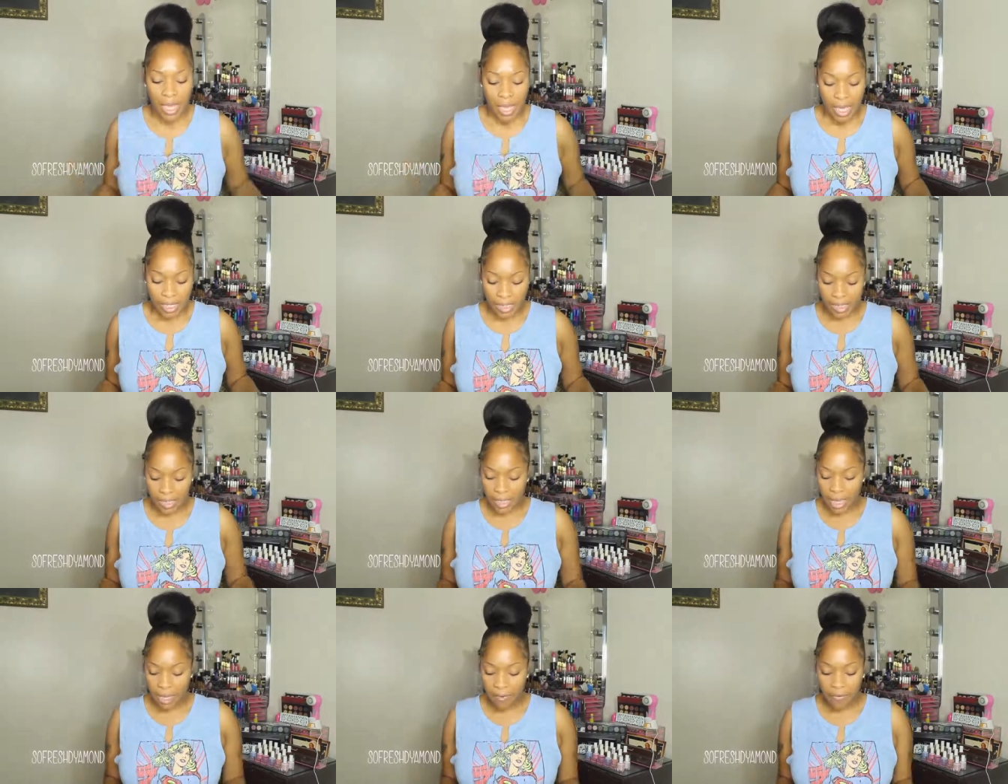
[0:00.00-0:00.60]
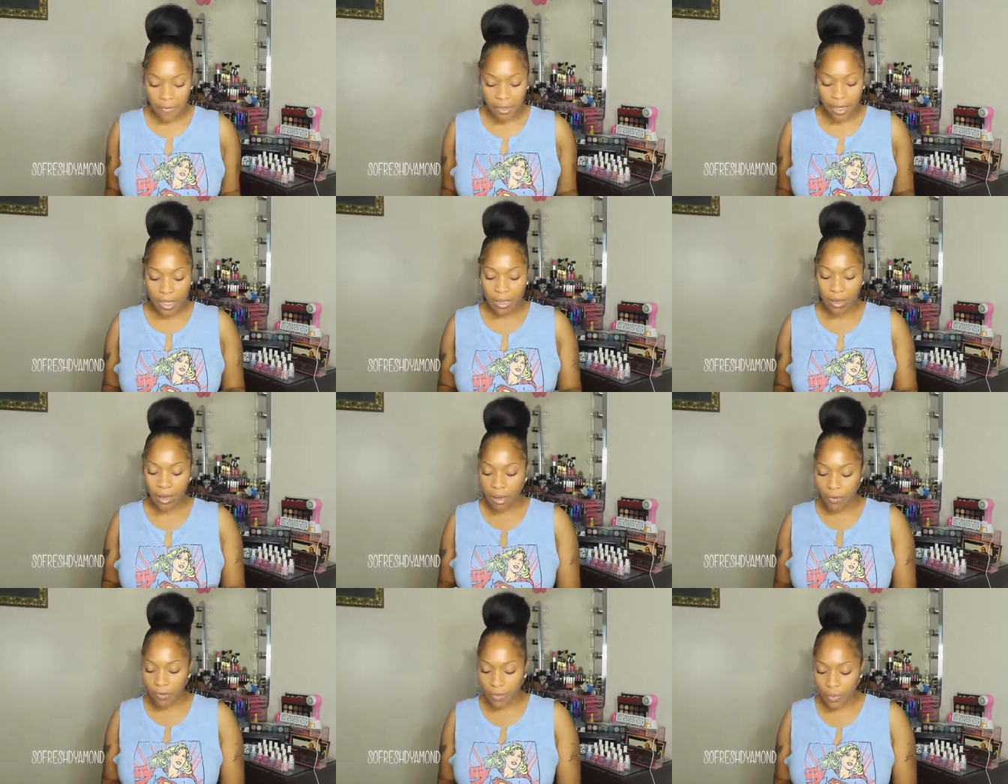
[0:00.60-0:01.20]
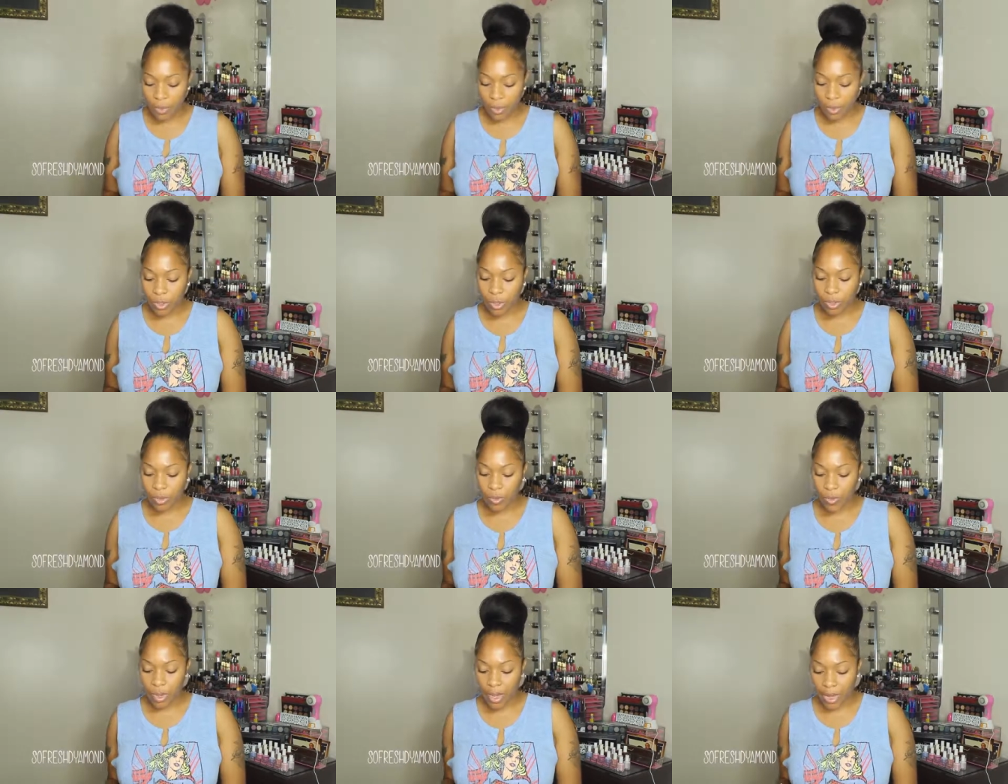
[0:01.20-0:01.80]
it's definitely comfortable
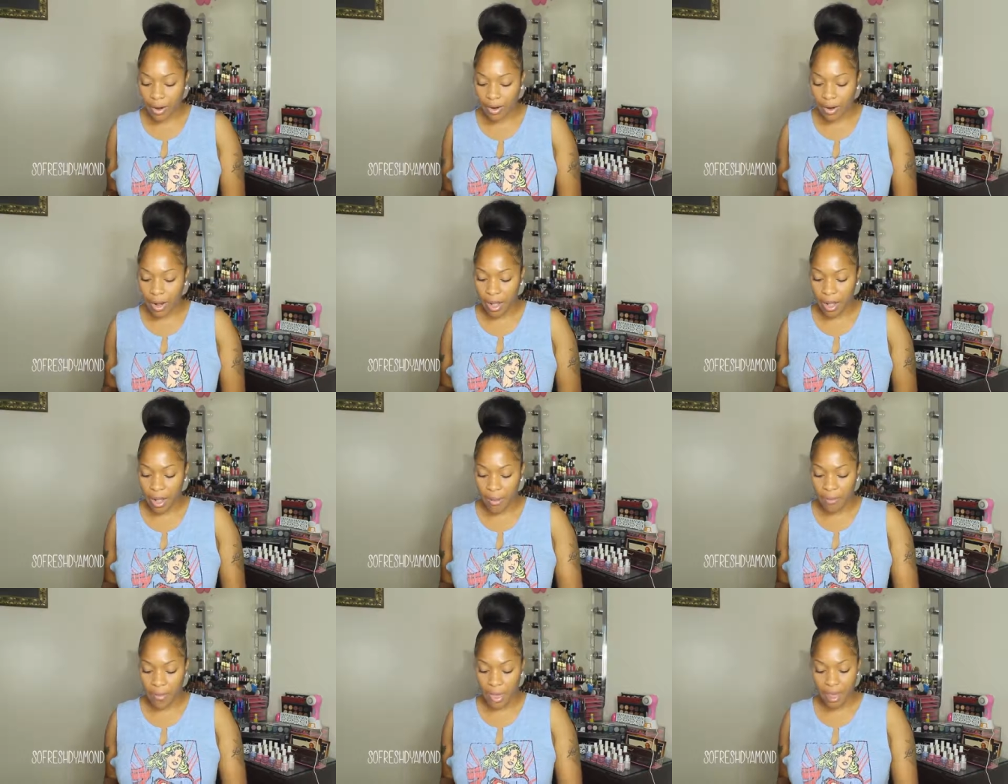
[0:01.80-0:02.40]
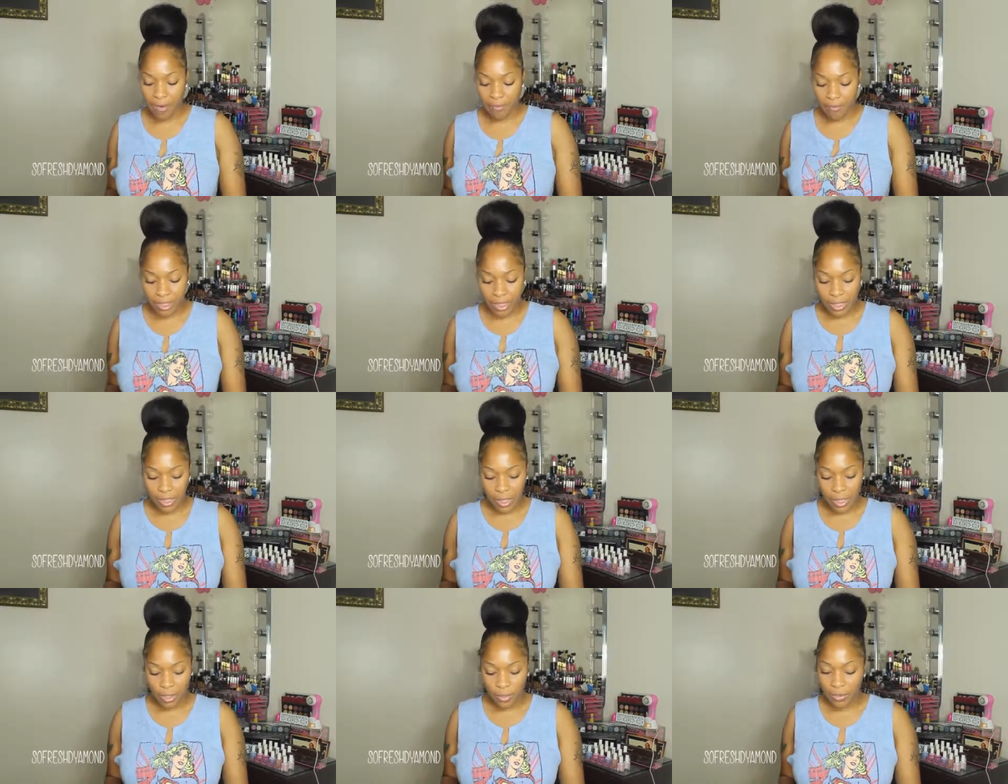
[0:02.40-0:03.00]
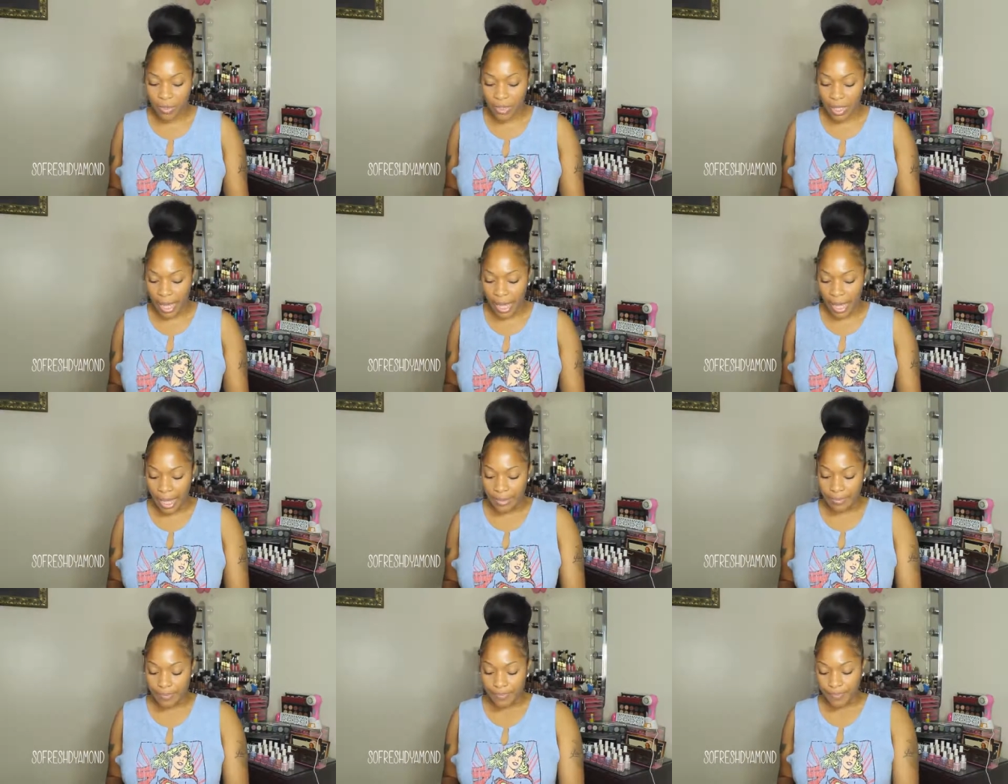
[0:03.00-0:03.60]
to wear every single
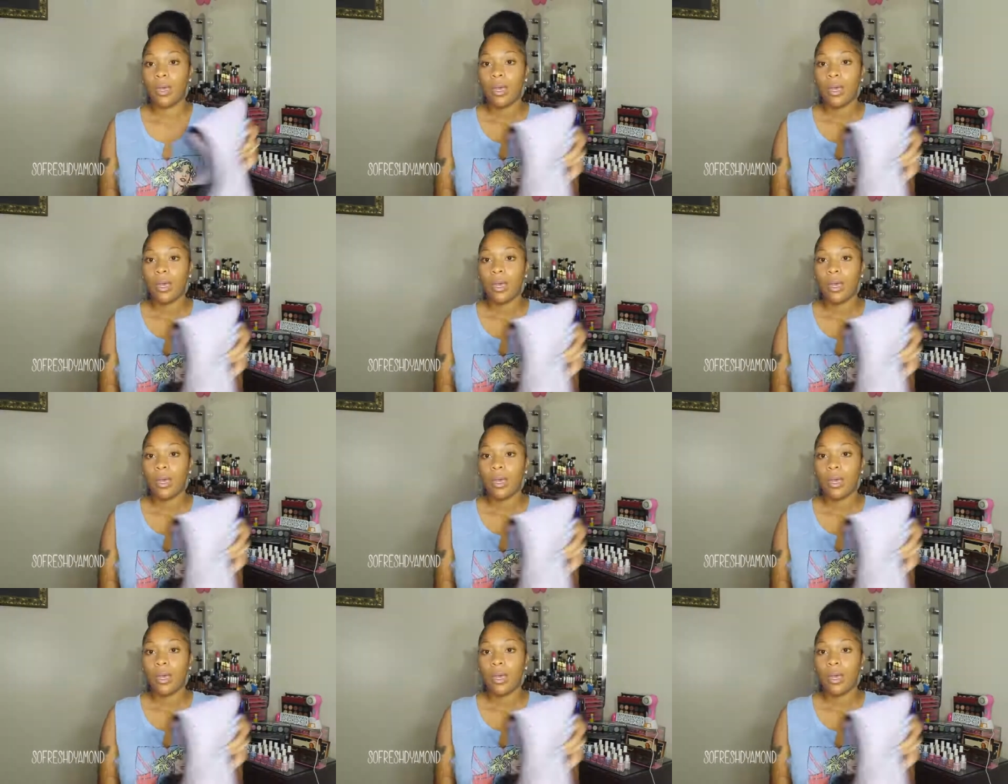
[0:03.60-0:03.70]
day.